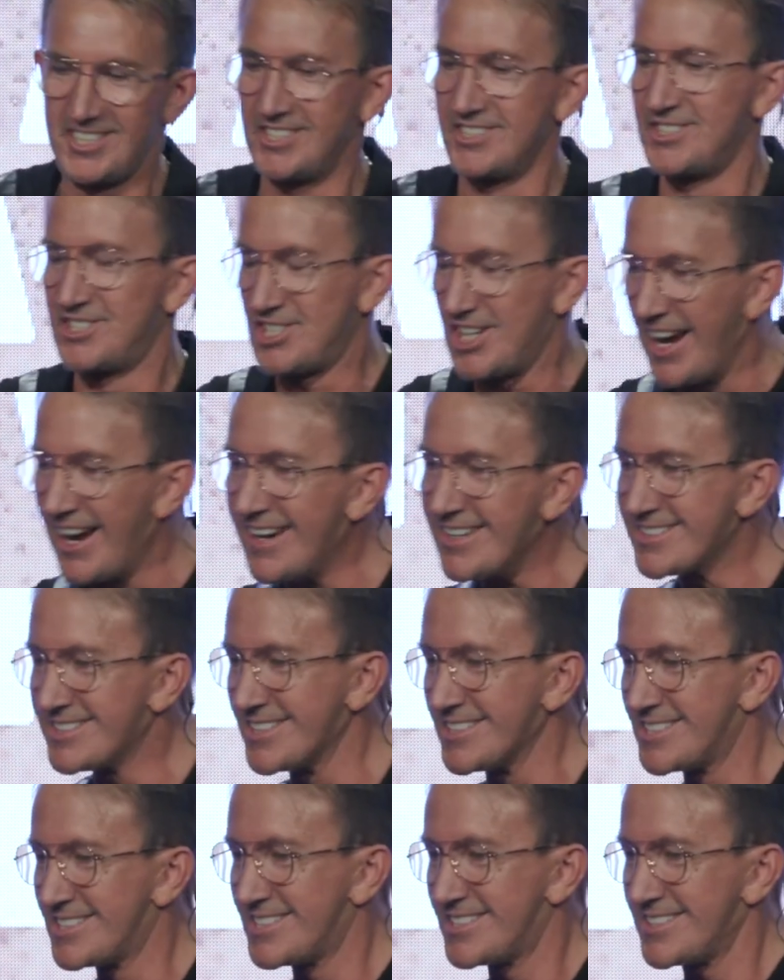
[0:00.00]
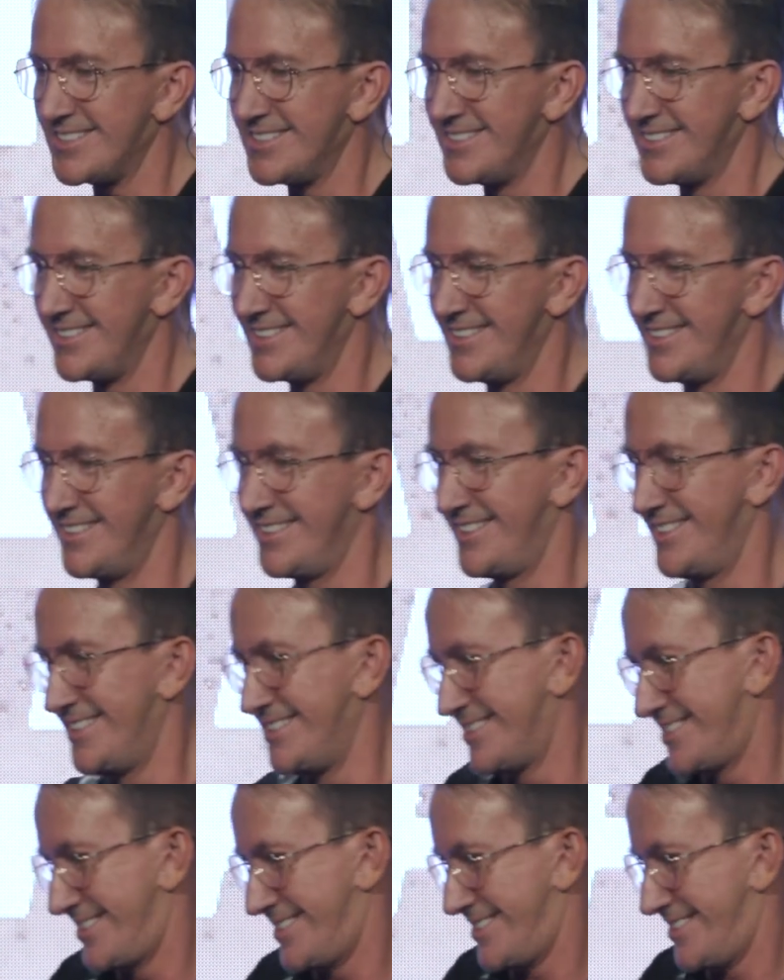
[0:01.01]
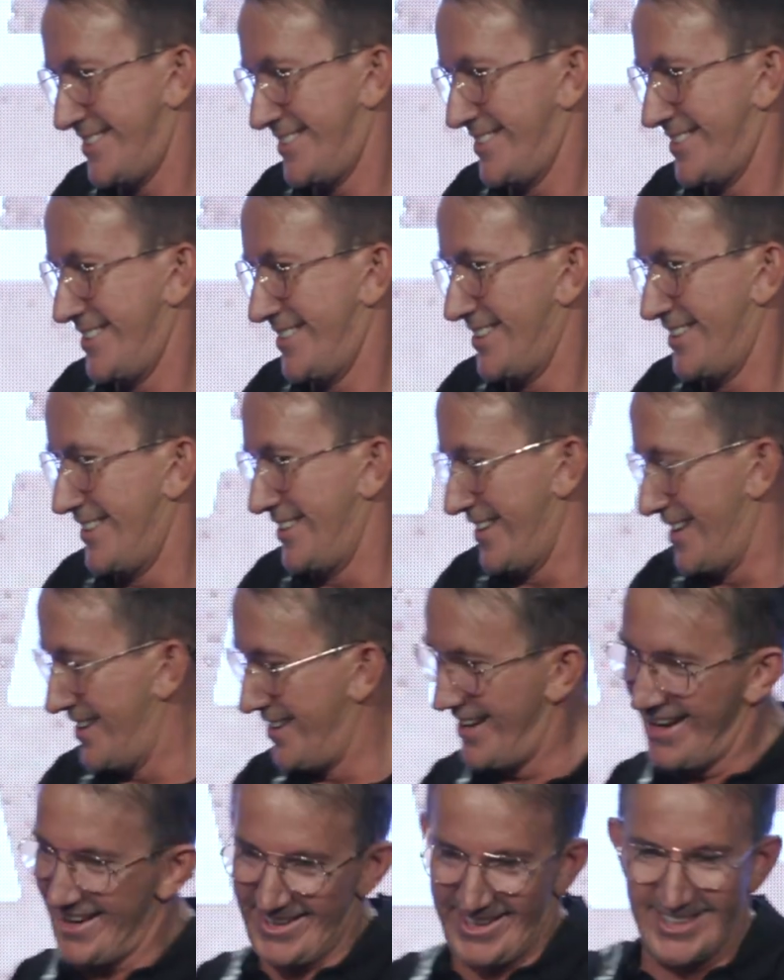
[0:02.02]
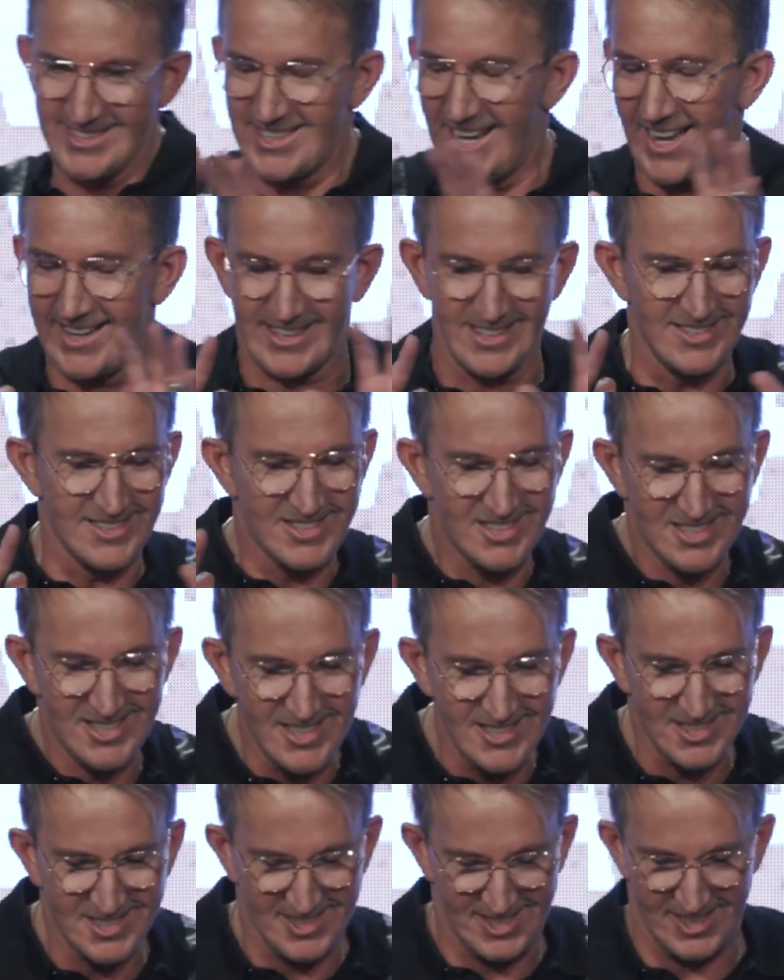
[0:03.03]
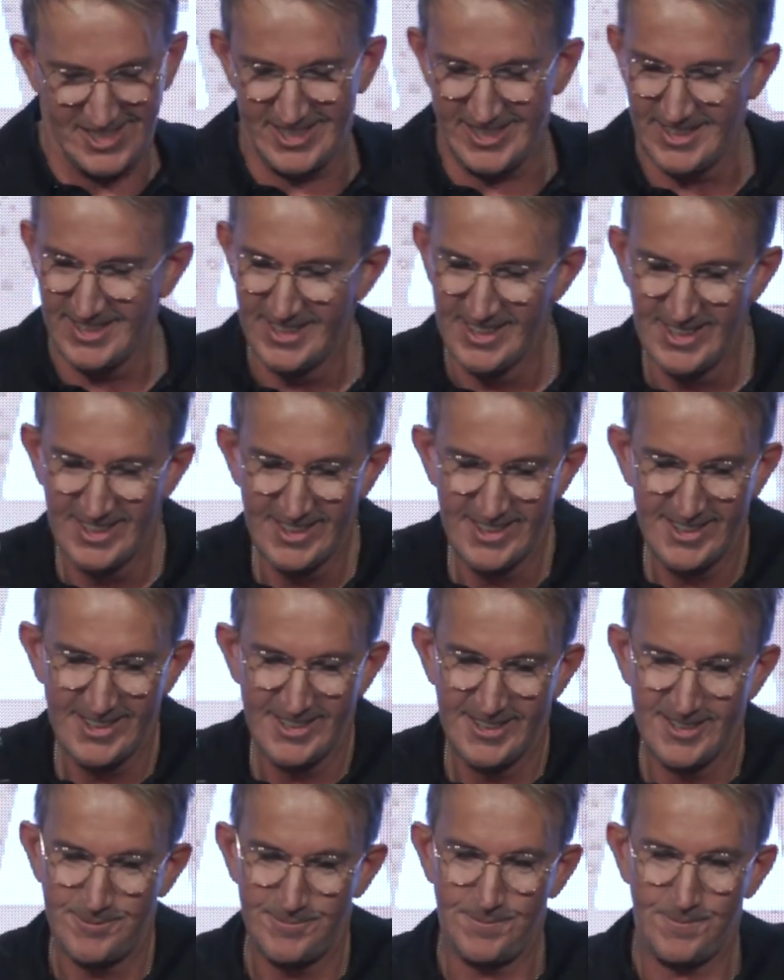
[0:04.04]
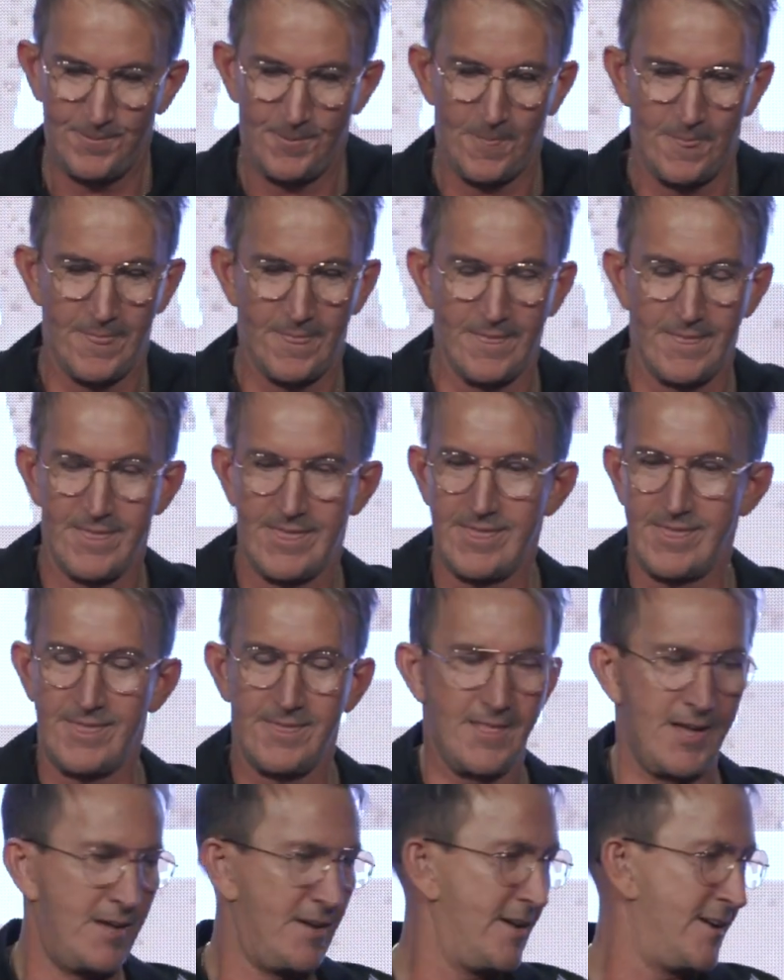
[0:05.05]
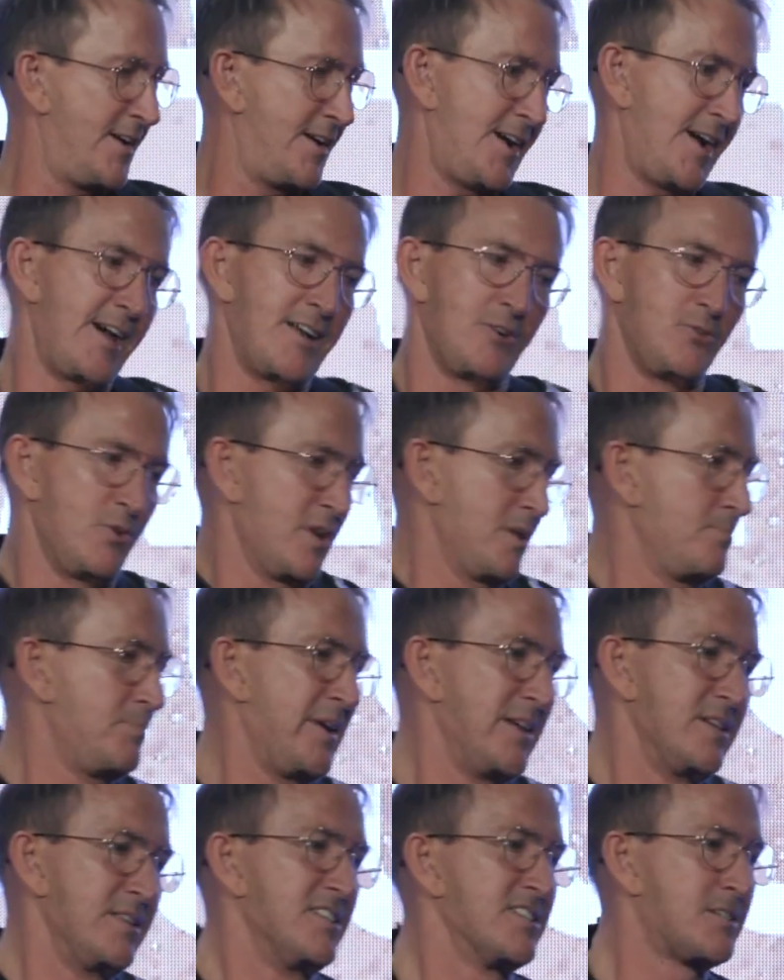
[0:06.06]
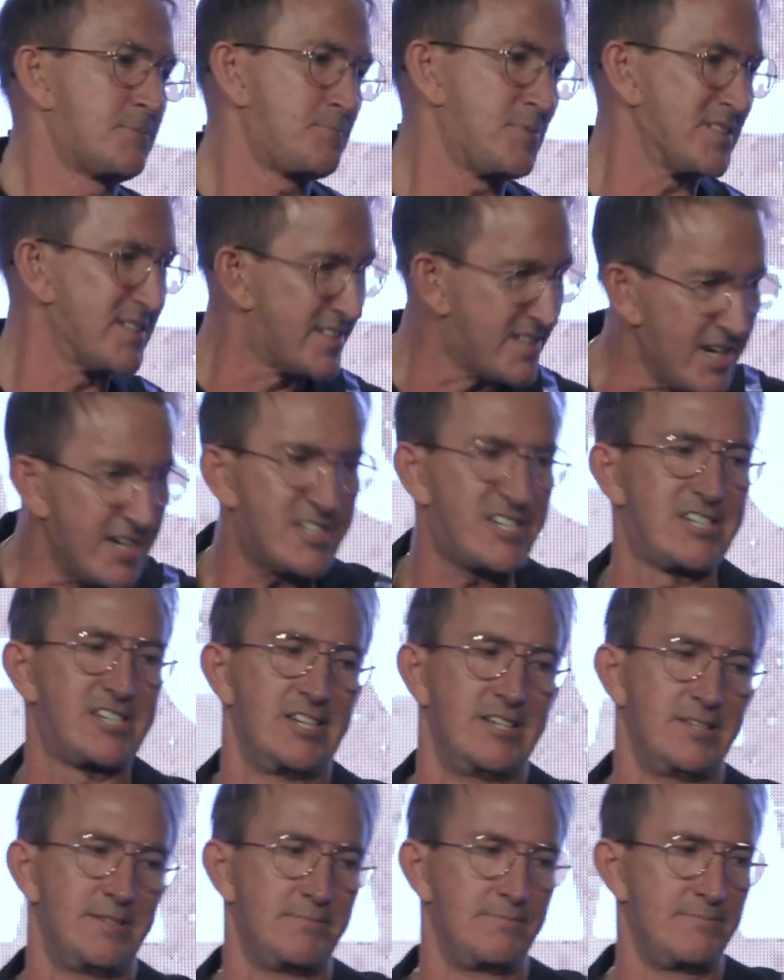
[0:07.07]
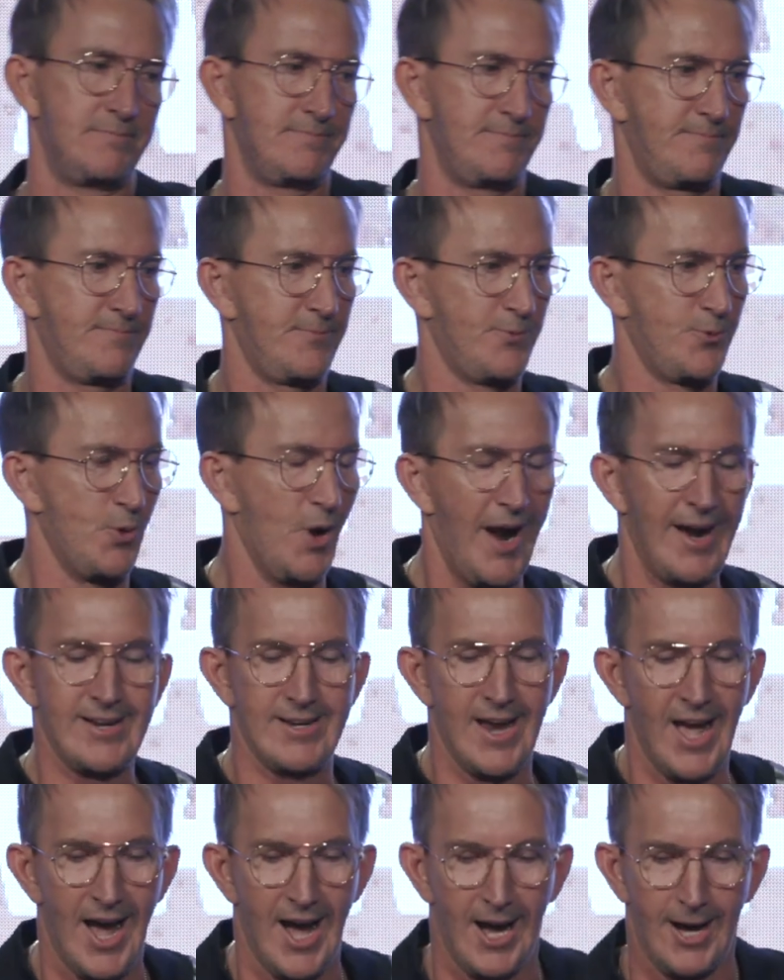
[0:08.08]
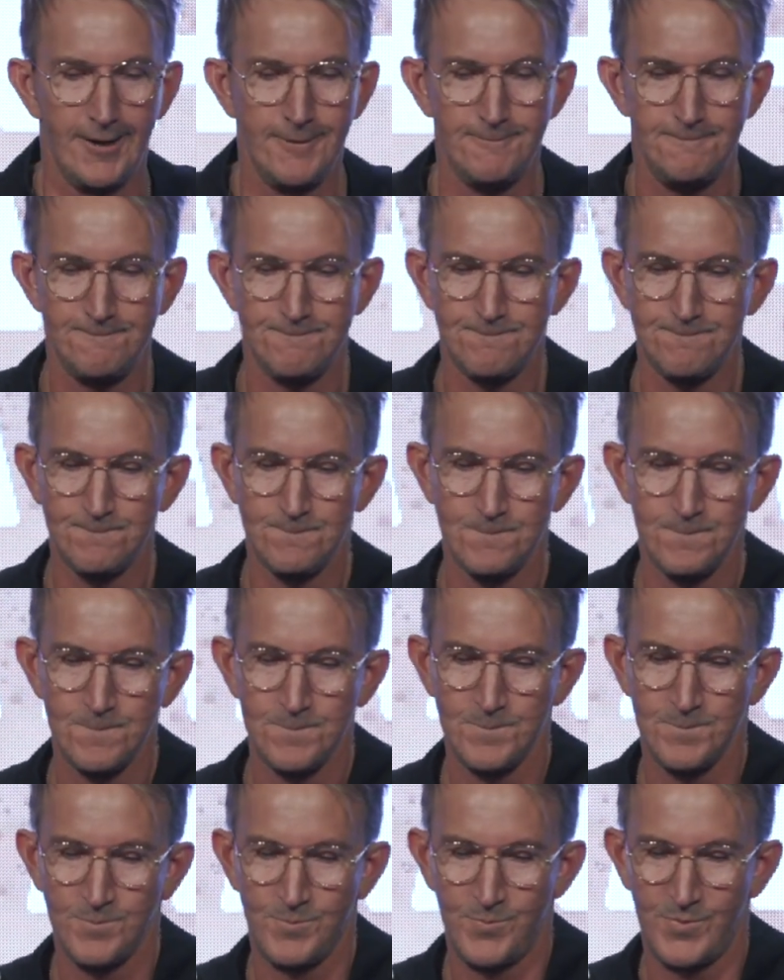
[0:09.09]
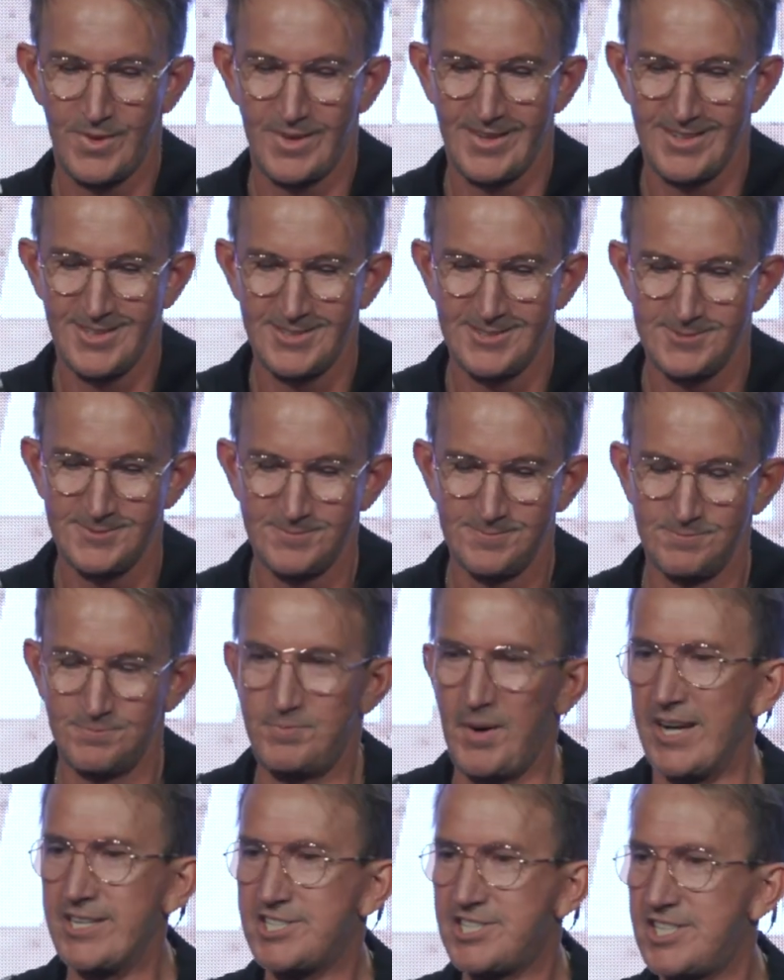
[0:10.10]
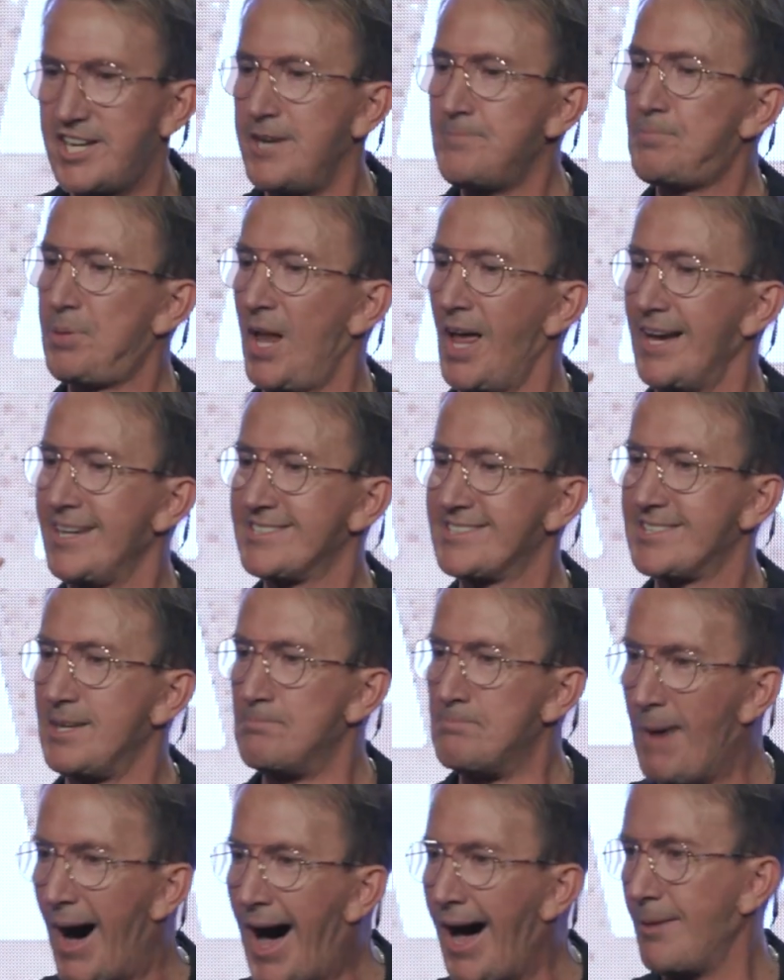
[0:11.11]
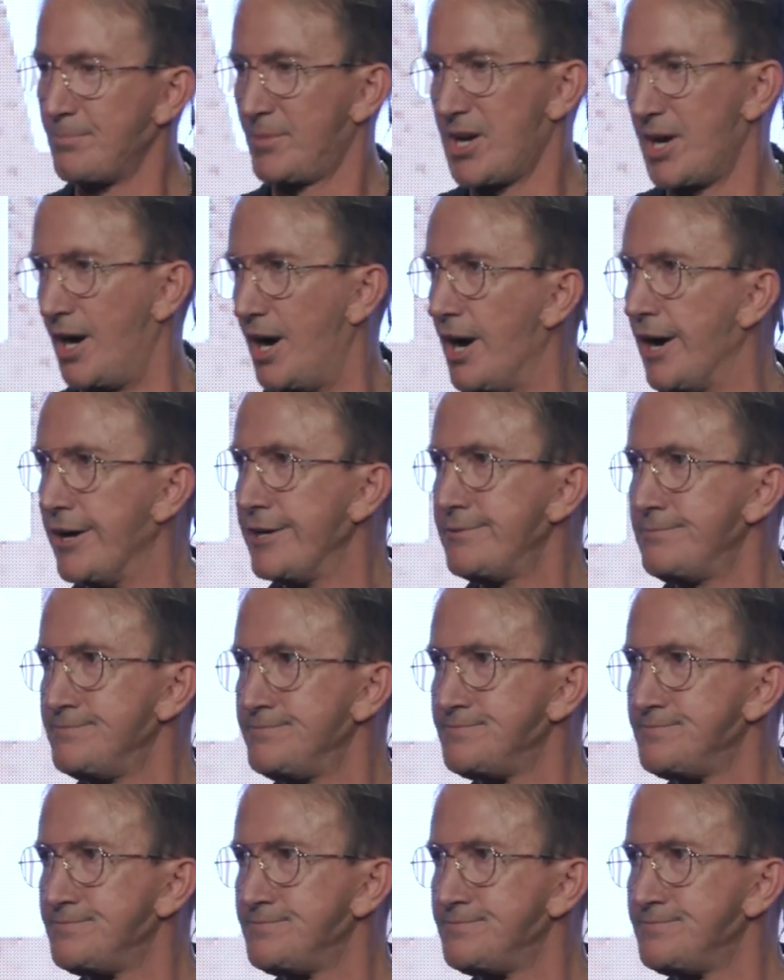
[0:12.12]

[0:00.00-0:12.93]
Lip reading: Jesus is, on the other hand, he's like insisting, I don't want to be in this position right now, but she plays the mom card.